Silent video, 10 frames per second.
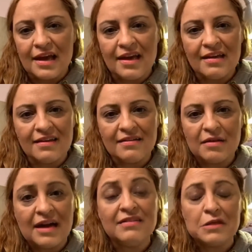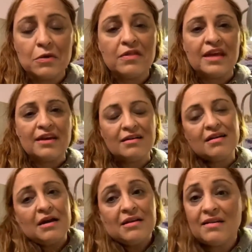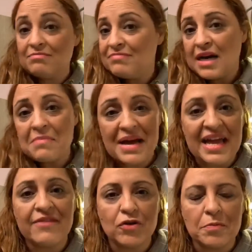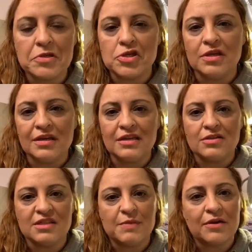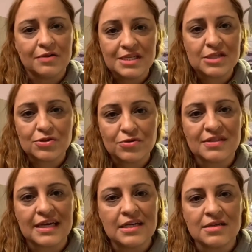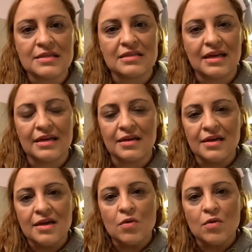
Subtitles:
And until then, I may have an opportunity to speak on digital stages like